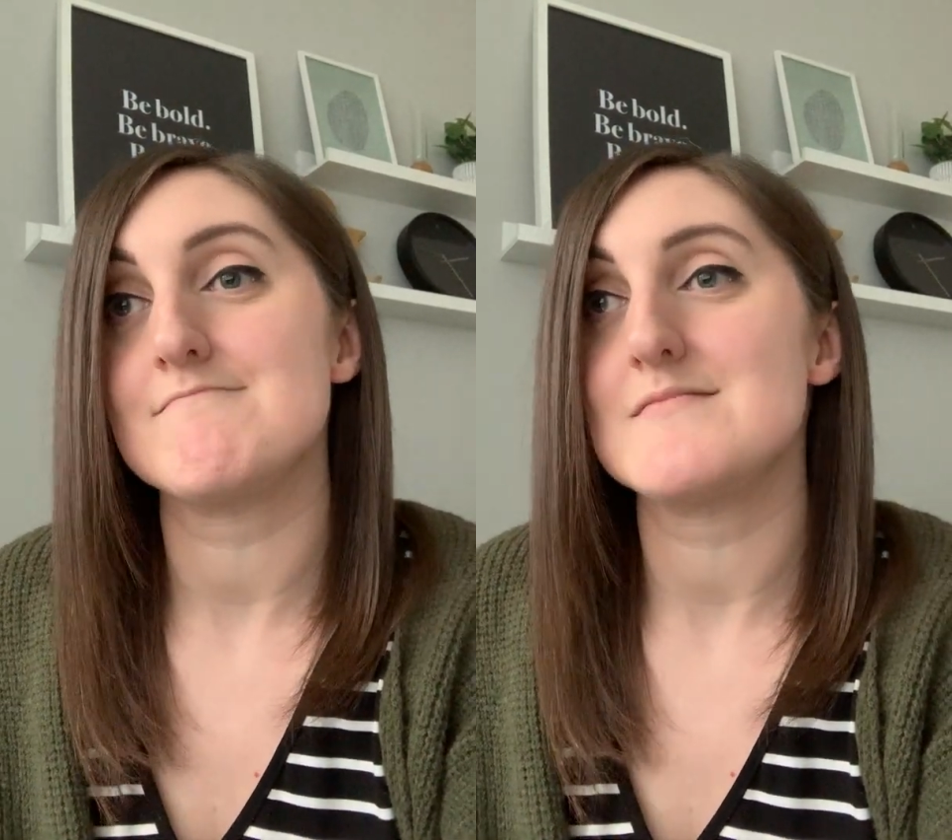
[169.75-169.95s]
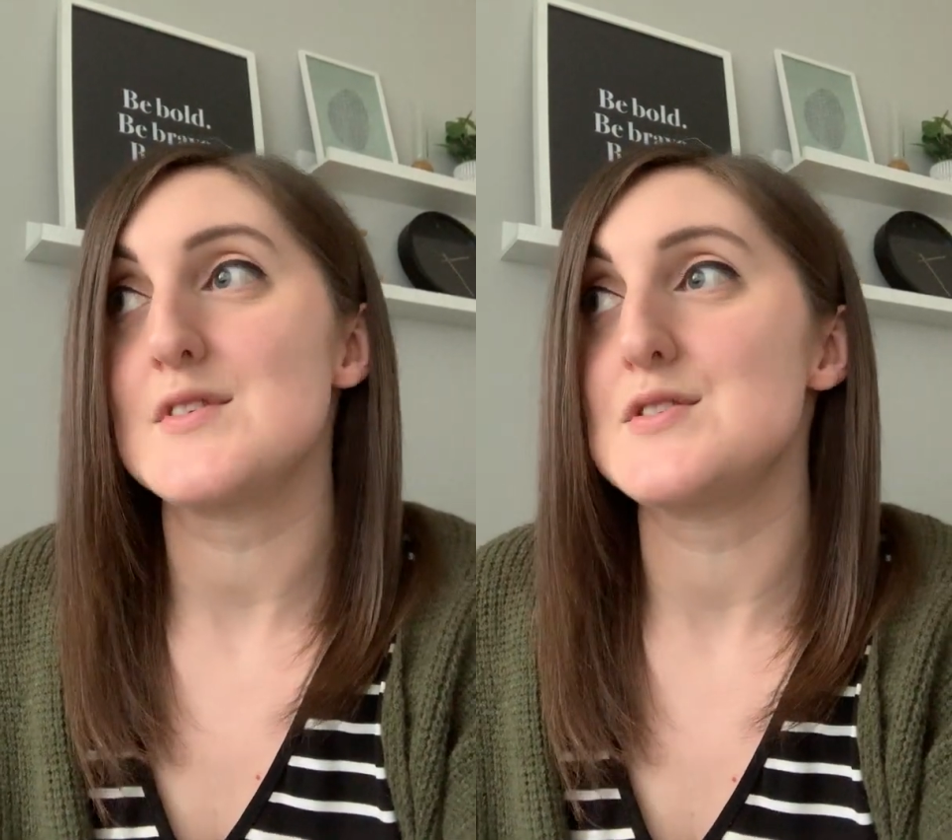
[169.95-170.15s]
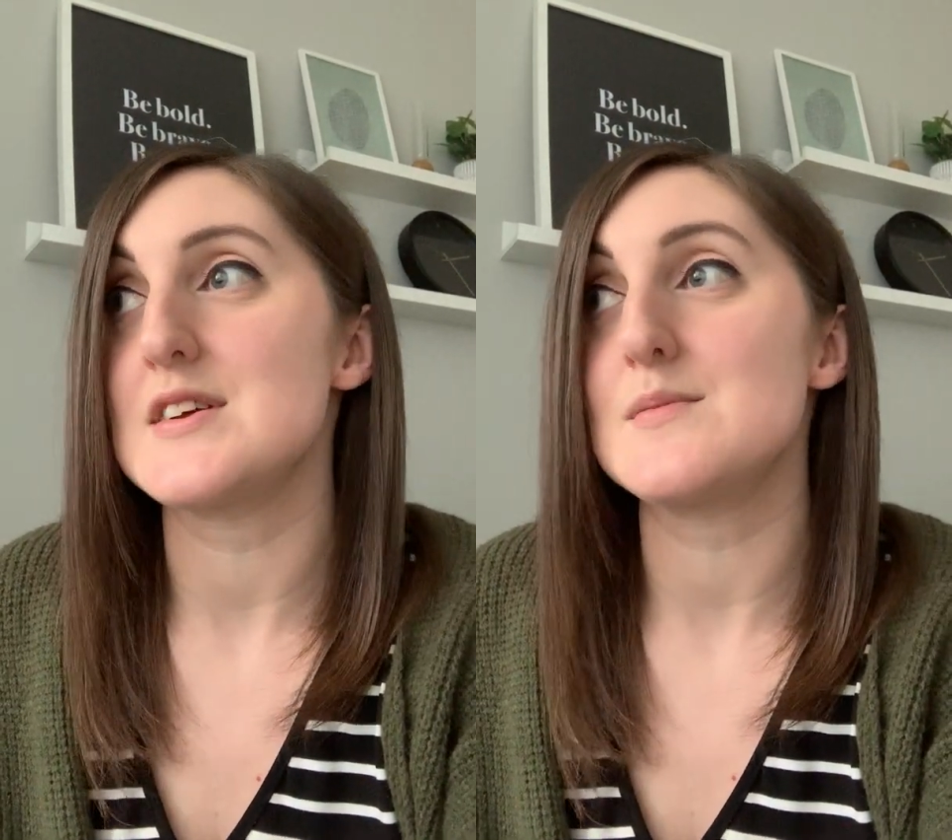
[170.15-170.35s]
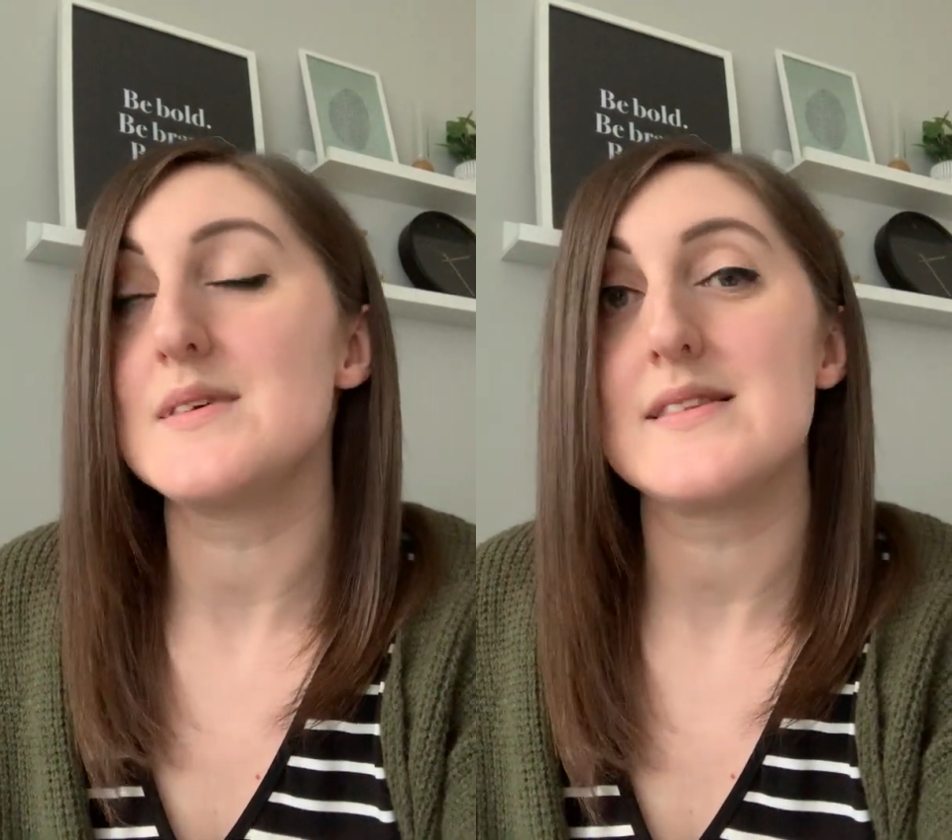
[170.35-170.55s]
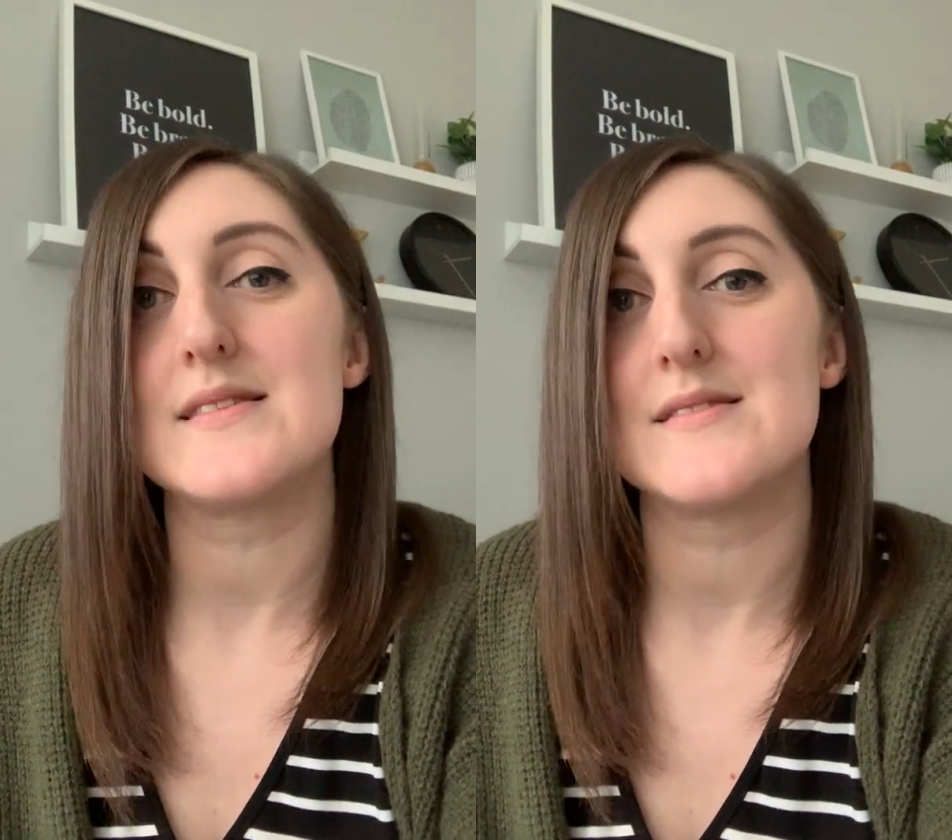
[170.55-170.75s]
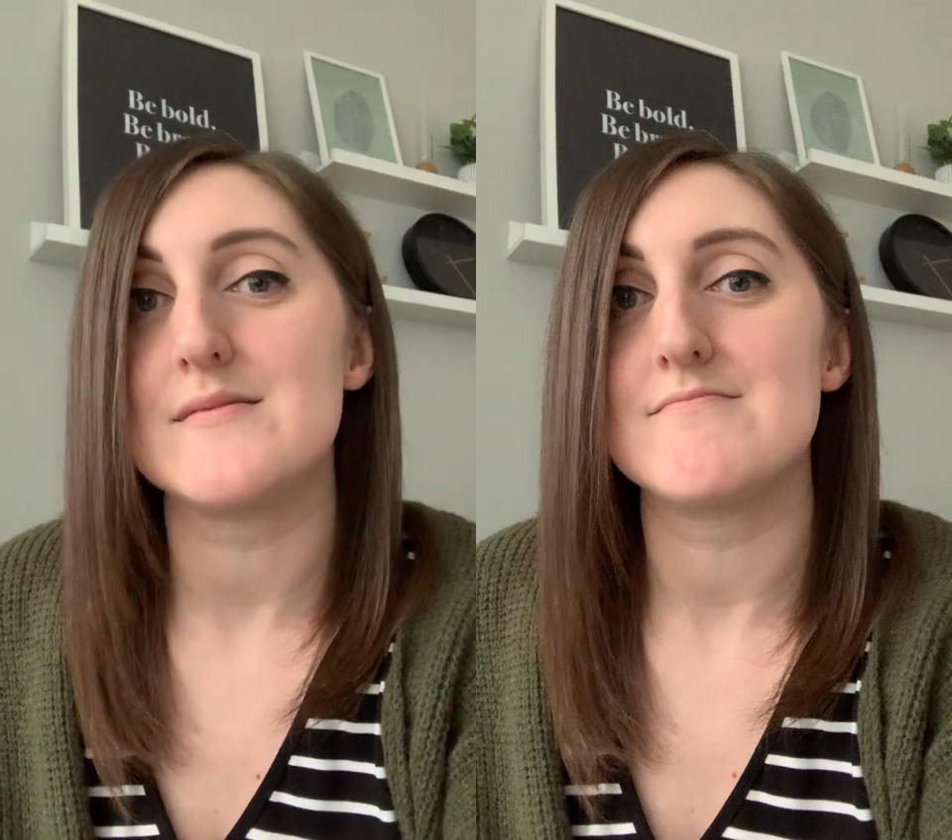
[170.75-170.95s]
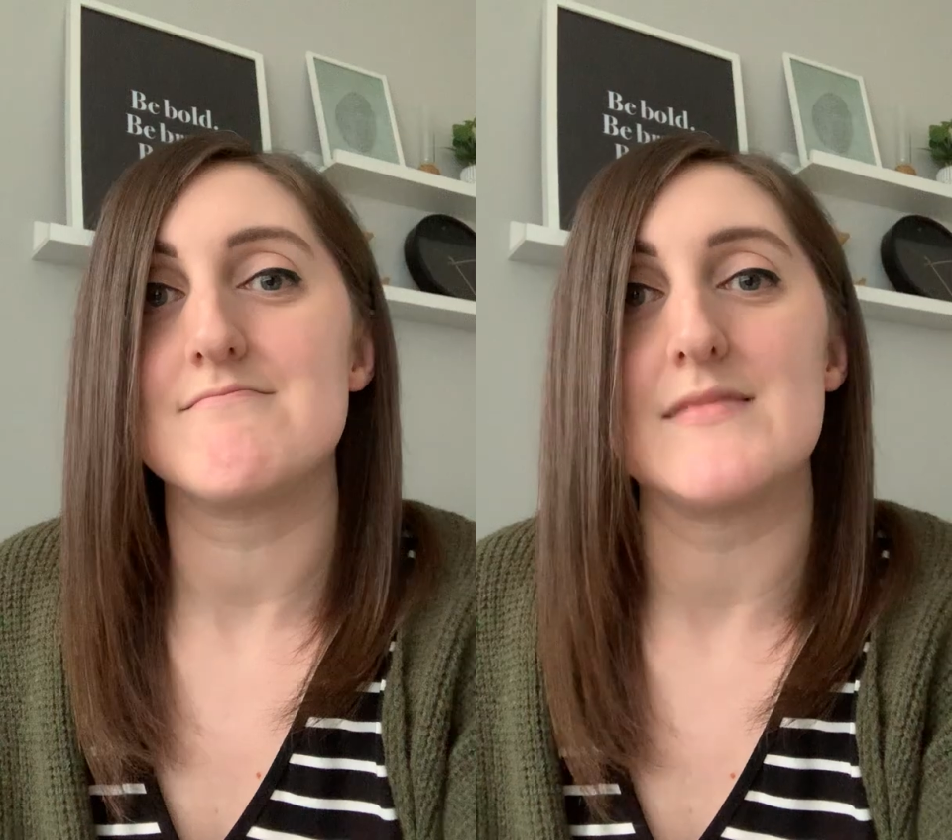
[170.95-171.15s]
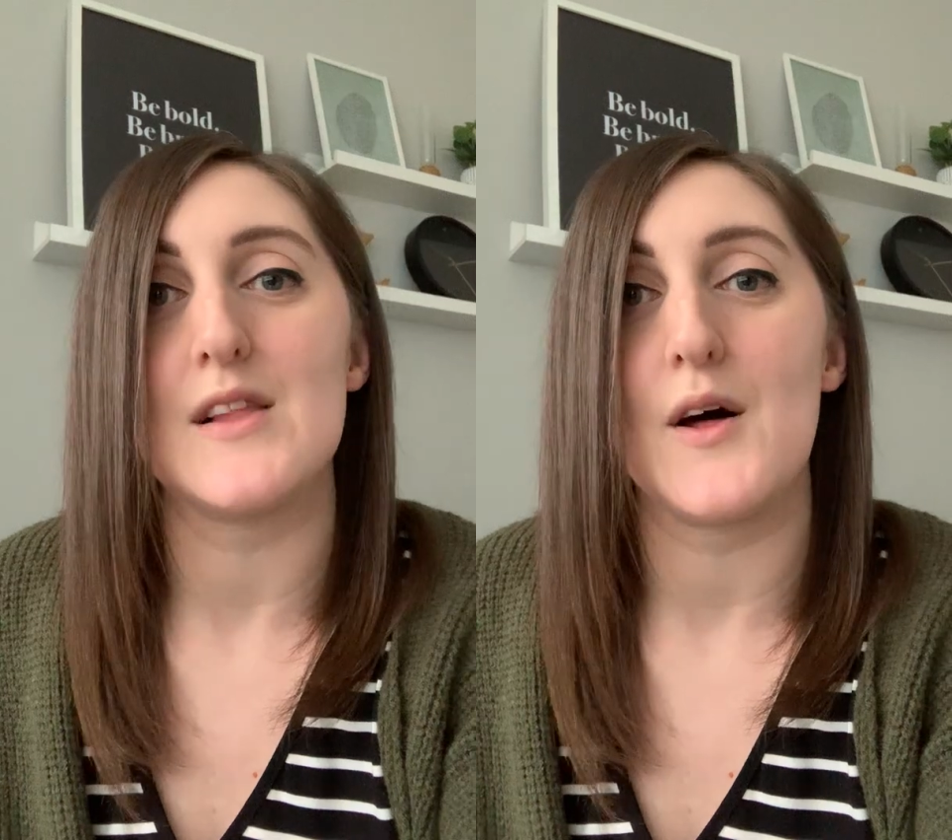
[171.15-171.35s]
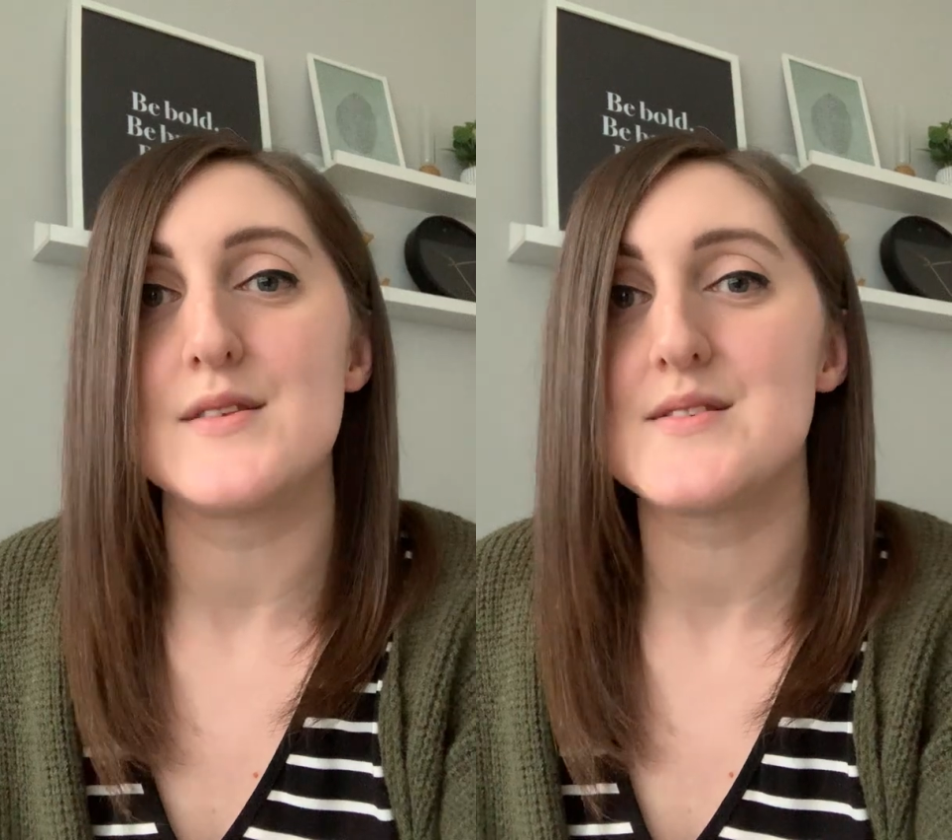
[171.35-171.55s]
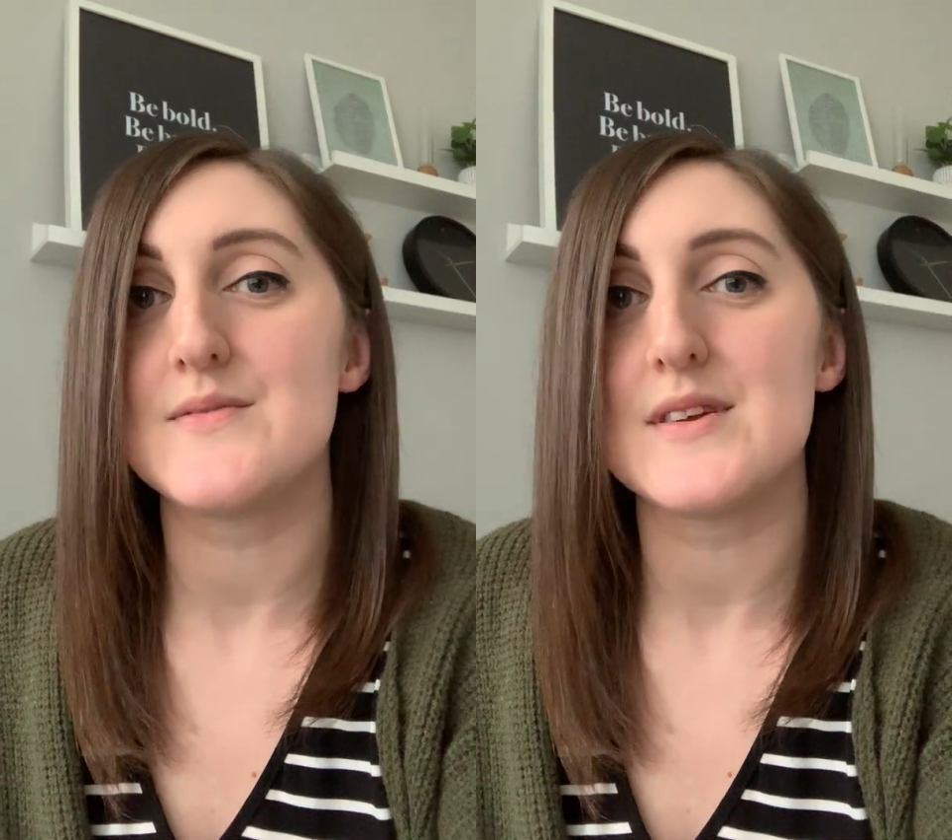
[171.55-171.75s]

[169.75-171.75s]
deal with lots of